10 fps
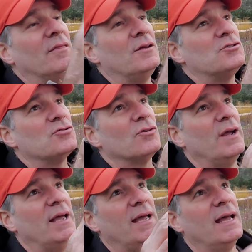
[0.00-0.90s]
the
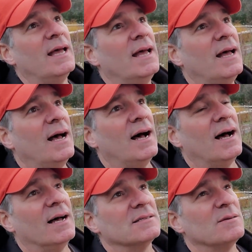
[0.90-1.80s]
tree,
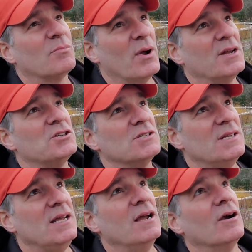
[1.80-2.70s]
some branches
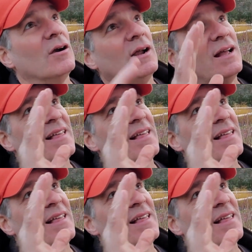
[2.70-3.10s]
near